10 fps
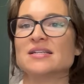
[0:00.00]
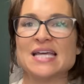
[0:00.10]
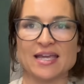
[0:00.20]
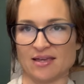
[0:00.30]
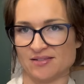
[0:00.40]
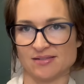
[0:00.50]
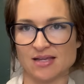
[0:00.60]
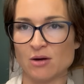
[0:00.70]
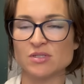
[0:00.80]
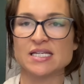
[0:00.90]
decades,
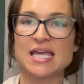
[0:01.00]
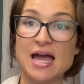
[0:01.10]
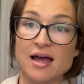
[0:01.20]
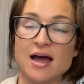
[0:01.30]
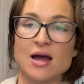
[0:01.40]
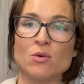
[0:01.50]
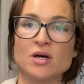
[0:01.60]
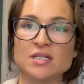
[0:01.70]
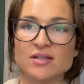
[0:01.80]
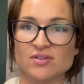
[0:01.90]
I was like, yeah, I want
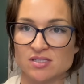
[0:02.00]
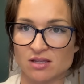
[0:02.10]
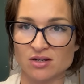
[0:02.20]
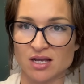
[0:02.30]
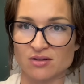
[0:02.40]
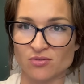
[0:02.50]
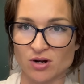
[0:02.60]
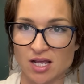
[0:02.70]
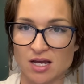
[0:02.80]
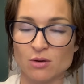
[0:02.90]
to live in Southern
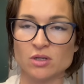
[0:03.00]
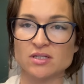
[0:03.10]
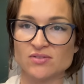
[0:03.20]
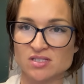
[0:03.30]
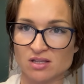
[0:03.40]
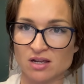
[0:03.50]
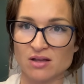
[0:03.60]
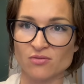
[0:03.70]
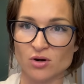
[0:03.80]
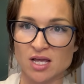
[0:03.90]
California. I want to live in Southern
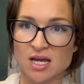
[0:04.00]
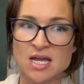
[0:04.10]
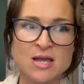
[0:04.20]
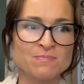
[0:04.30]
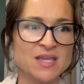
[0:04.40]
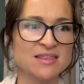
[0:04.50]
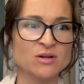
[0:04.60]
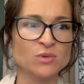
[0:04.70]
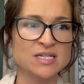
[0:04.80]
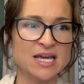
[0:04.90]
California. And
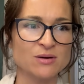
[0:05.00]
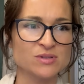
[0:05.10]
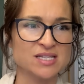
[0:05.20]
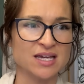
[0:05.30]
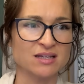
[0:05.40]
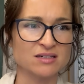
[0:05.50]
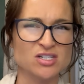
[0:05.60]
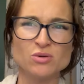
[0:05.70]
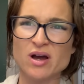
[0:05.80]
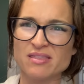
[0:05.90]
then one day I was like,
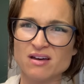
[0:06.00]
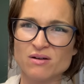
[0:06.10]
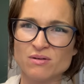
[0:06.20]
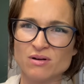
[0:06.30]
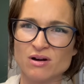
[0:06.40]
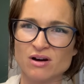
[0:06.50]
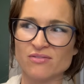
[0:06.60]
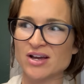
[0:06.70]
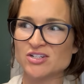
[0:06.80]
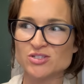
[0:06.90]
do I though? Or have
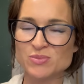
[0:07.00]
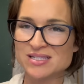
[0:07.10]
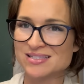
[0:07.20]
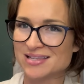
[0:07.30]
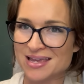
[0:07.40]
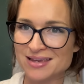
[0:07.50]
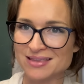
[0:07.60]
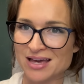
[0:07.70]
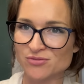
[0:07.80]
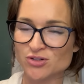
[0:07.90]
I just been saying
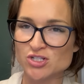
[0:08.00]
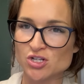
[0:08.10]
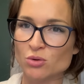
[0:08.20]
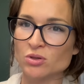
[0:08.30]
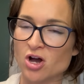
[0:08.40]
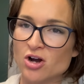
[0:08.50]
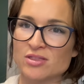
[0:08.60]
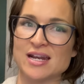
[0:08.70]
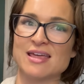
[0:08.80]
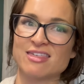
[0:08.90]
that for so long
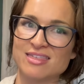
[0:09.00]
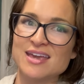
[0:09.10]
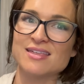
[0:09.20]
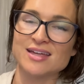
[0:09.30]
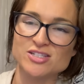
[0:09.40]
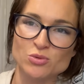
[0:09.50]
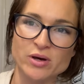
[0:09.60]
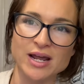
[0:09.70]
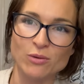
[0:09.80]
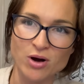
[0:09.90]
that I think that's what
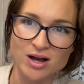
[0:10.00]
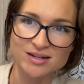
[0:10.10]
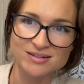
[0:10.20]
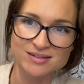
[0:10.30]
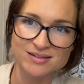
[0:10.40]
I want?